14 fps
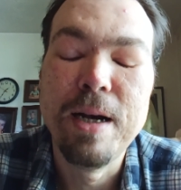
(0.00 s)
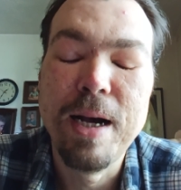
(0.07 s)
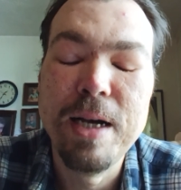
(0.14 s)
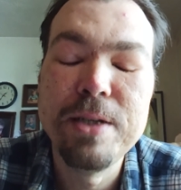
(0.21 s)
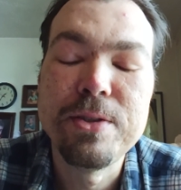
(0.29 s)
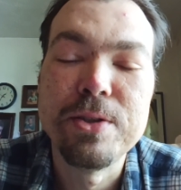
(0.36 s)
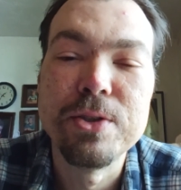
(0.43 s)

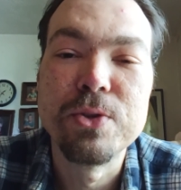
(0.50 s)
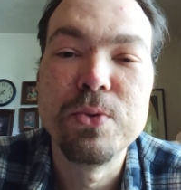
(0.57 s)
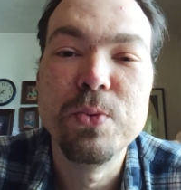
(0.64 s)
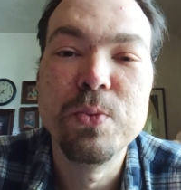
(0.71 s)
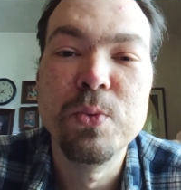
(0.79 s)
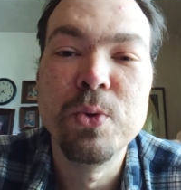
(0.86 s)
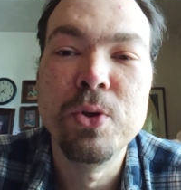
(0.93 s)
ISIS
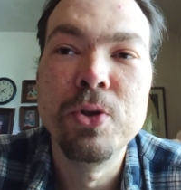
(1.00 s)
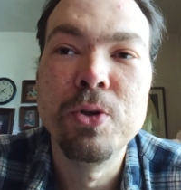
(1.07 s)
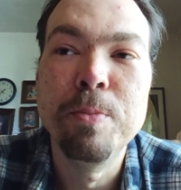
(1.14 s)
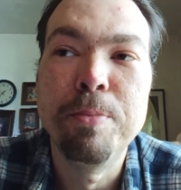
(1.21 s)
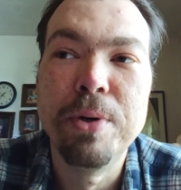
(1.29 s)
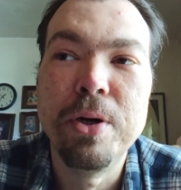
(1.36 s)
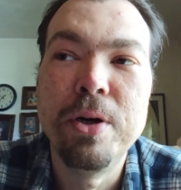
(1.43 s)

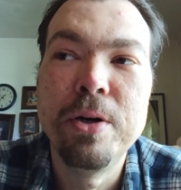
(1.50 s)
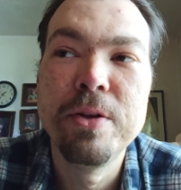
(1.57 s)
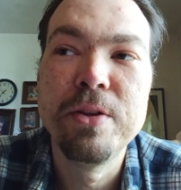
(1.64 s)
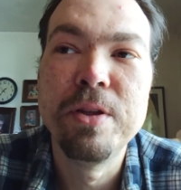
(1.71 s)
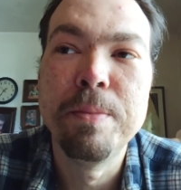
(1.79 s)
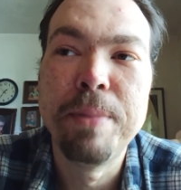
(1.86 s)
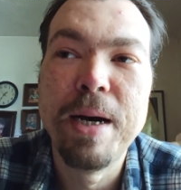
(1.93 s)
would
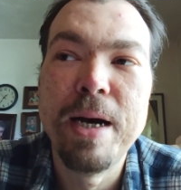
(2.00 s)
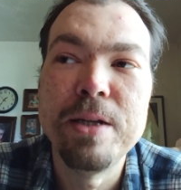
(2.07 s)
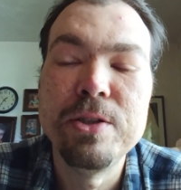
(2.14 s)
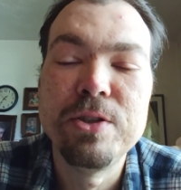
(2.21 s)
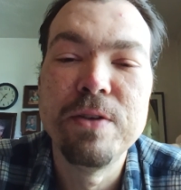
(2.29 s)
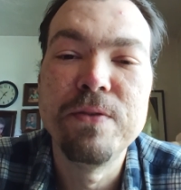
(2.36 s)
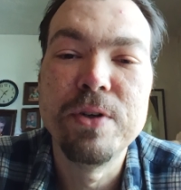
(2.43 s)
burn the
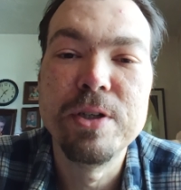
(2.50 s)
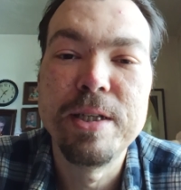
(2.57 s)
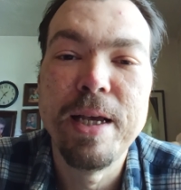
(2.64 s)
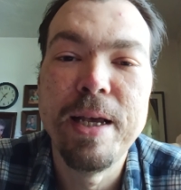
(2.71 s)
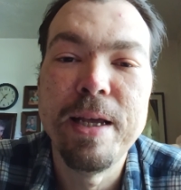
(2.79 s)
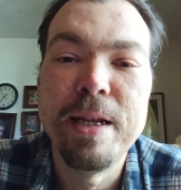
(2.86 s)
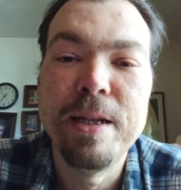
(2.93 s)
bodies of their
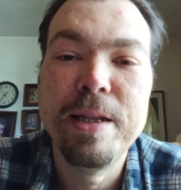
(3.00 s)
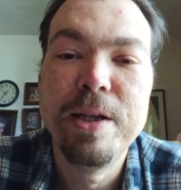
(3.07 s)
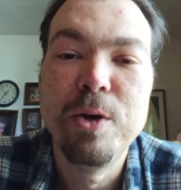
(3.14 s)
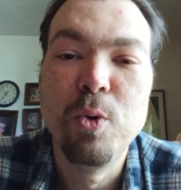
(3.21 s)
dead